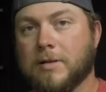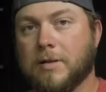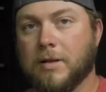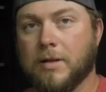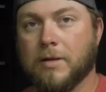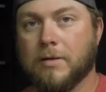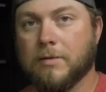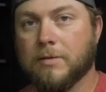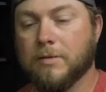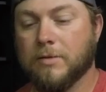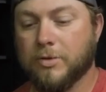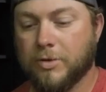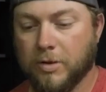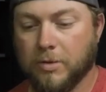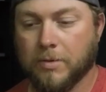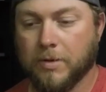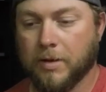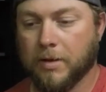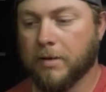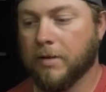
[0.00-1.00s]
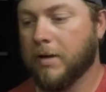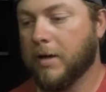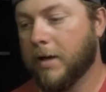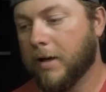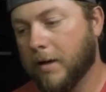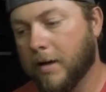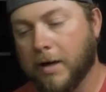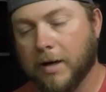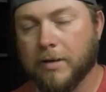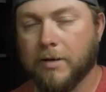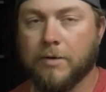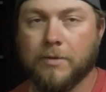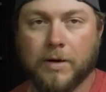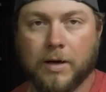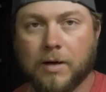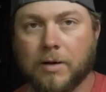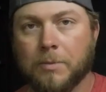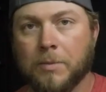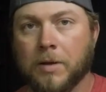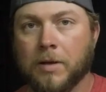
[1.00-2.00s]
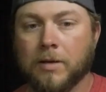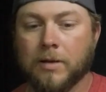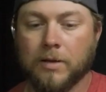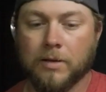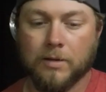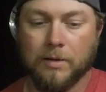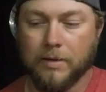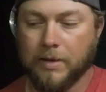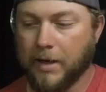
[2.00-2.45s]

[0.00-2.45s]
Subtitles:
in doing, I highly recommend it.